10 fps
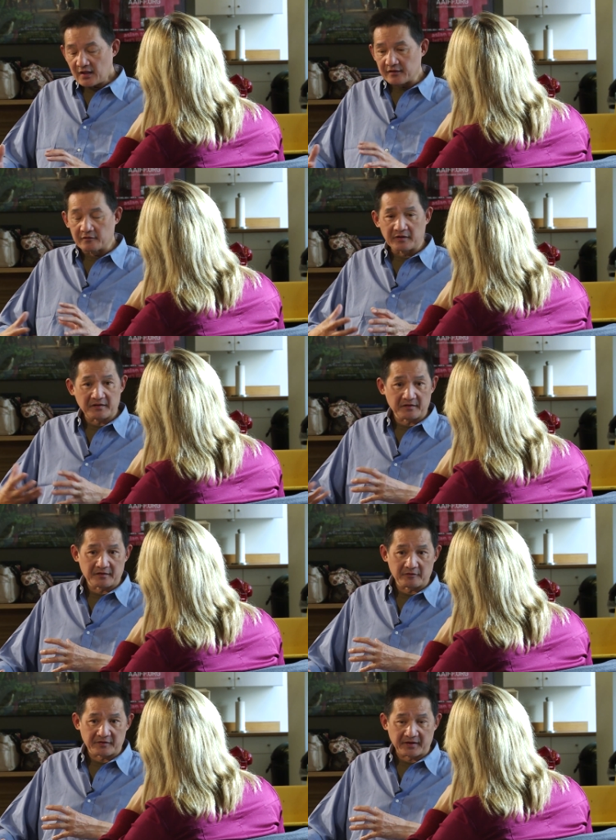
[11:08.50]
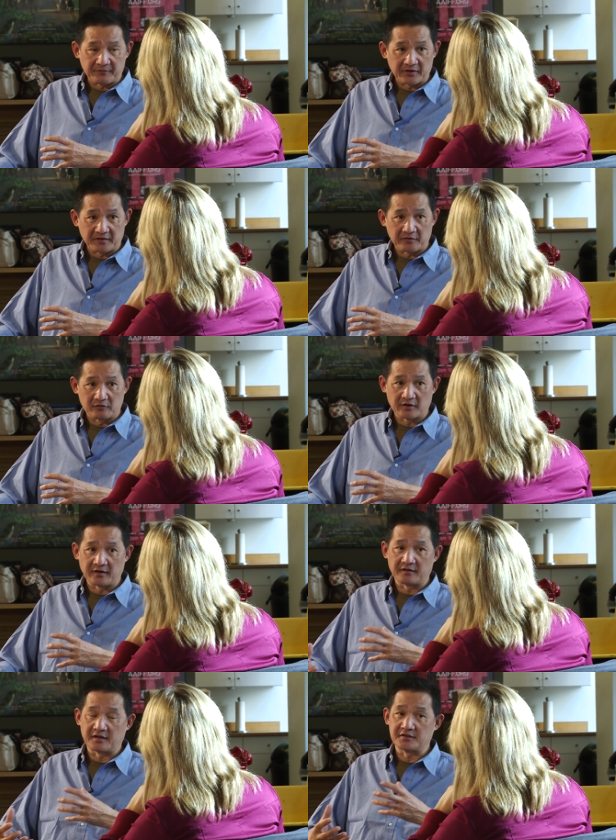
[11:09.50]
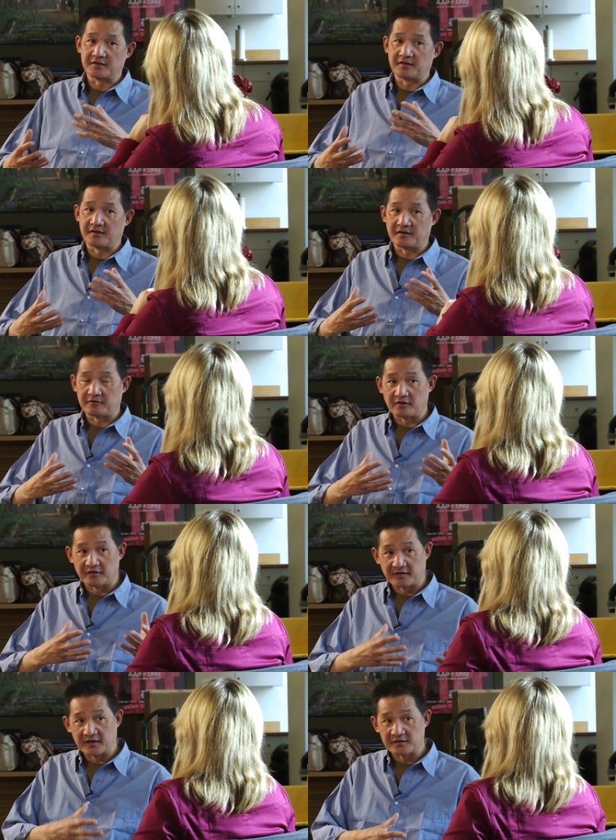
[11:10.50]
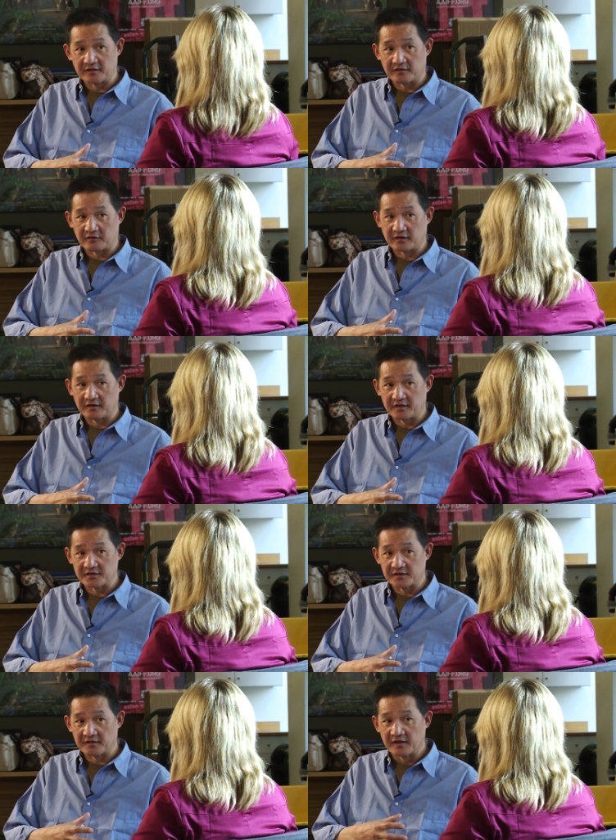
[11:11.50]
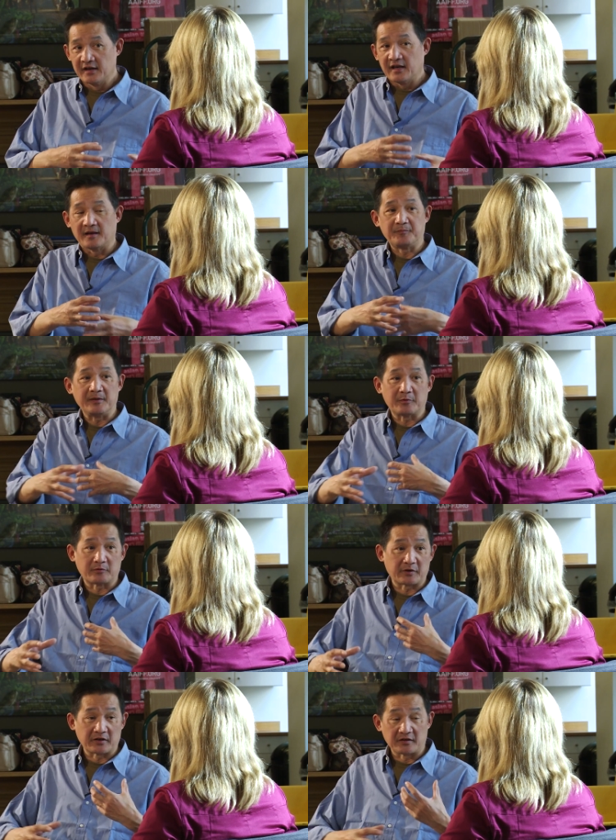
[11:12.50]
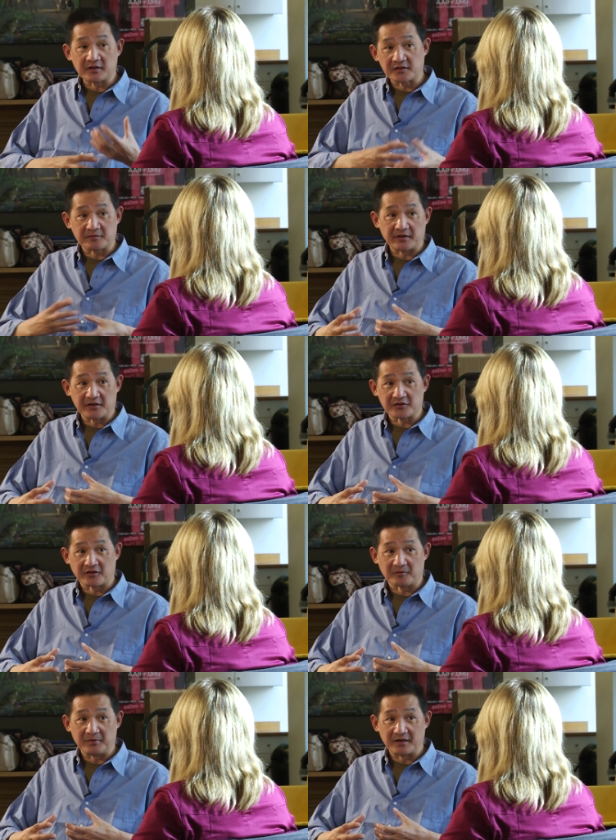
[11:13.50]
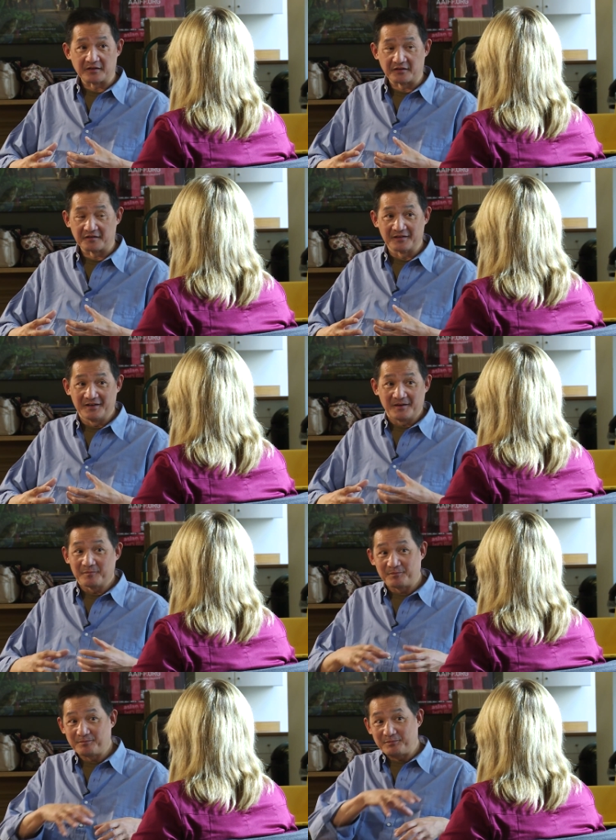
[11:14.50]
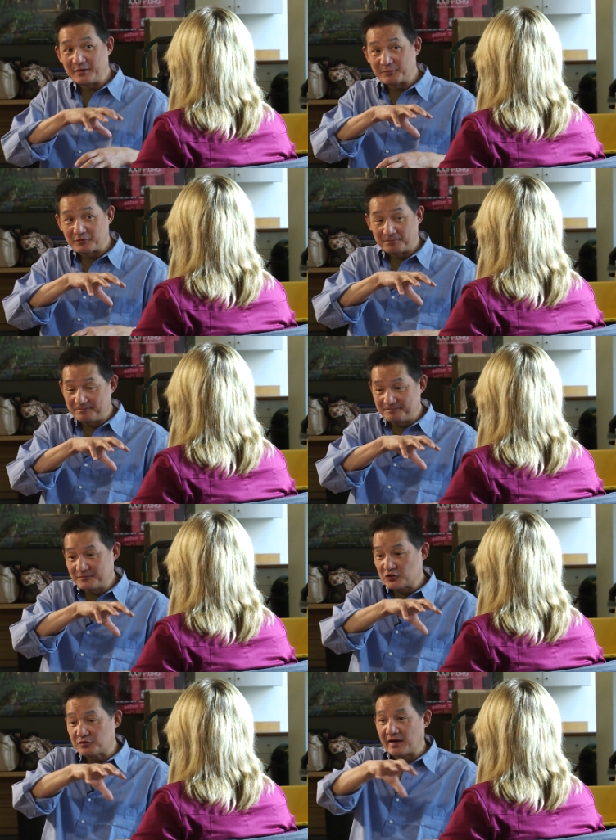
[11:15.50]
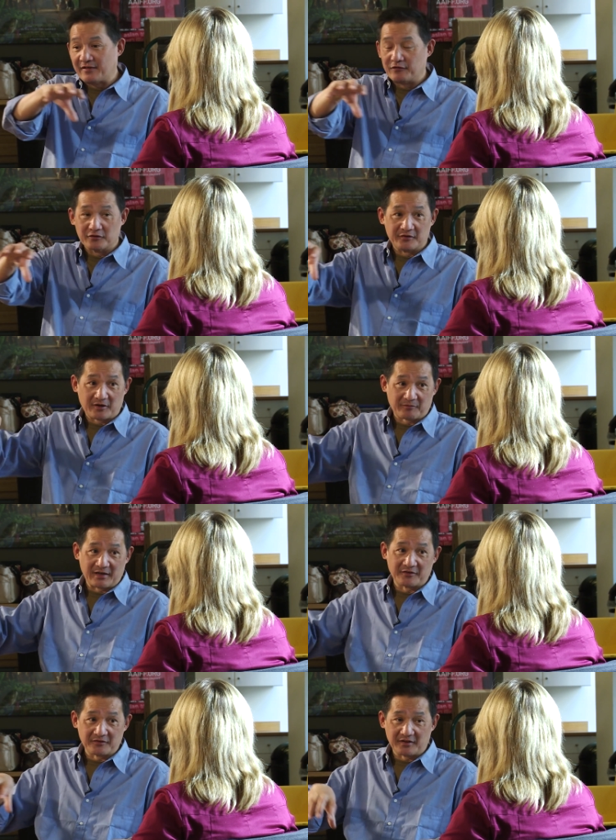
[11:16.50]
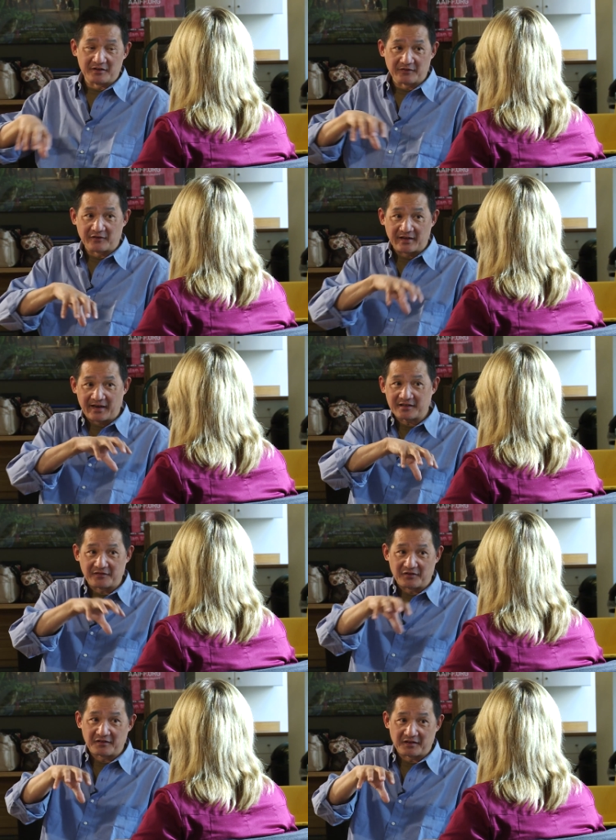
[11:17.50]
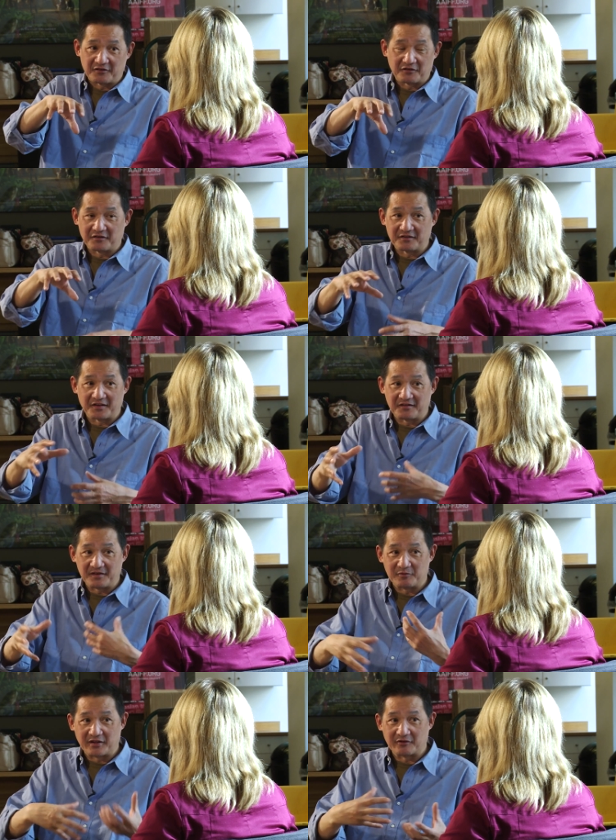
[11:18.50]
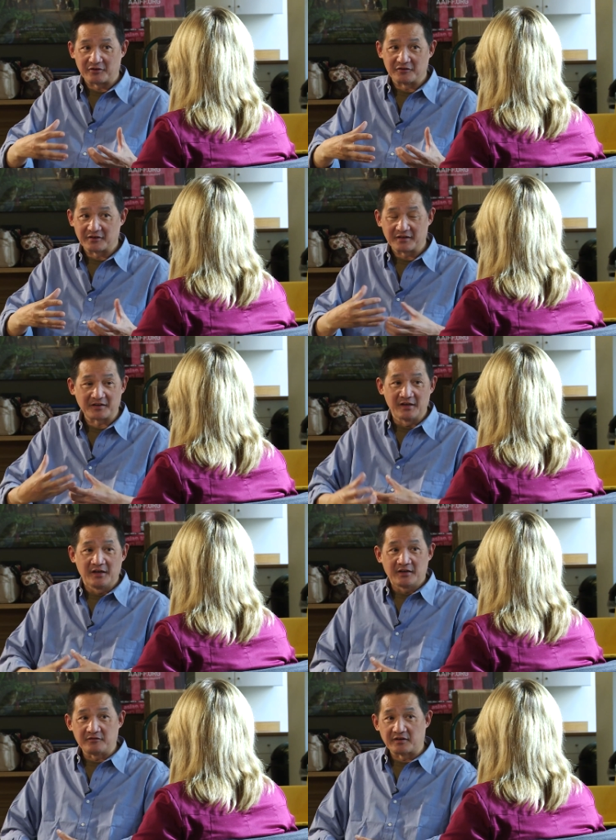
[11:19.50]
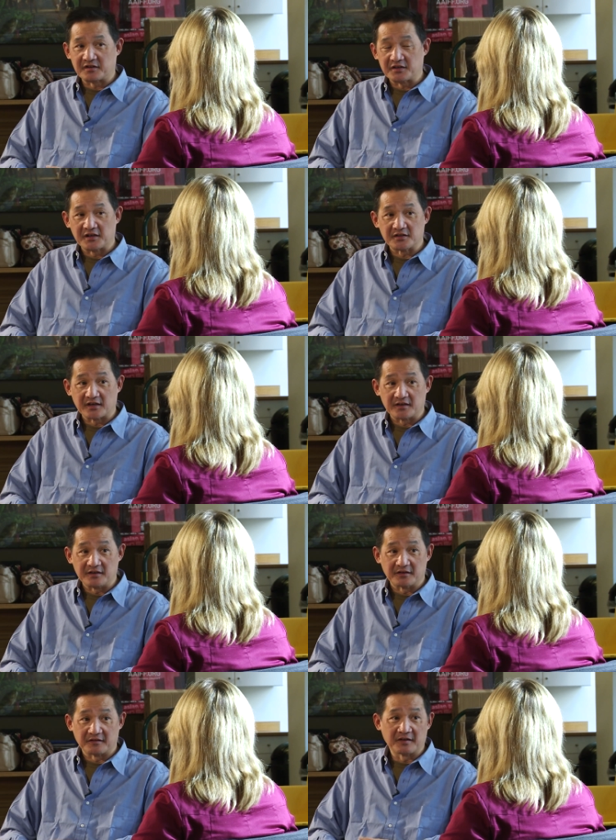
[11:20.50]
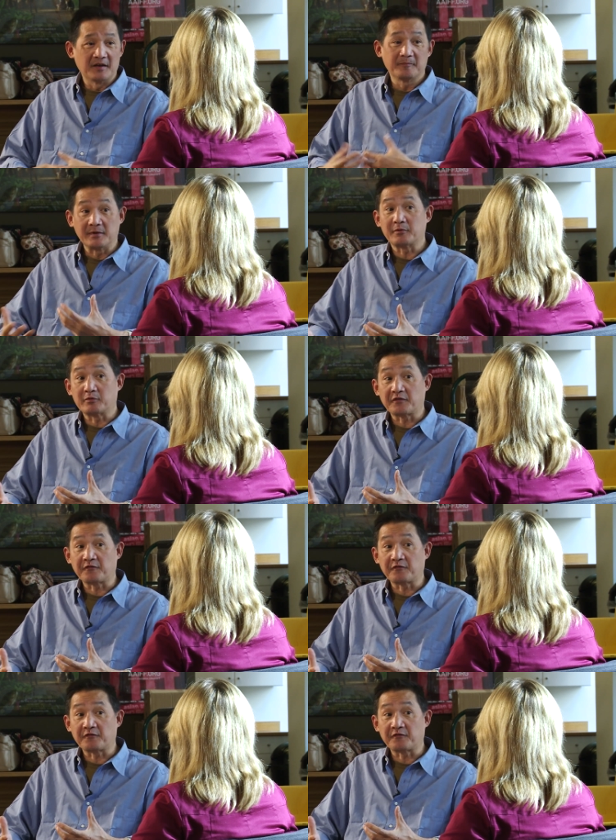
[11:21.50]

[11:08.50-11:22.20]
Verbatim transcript: there was there were San Francisco organizations, there were Los Angeles organizations, and people were in touch with each other because people traveled around to the different activist centers to see what they were doing, to exchange ideas. People were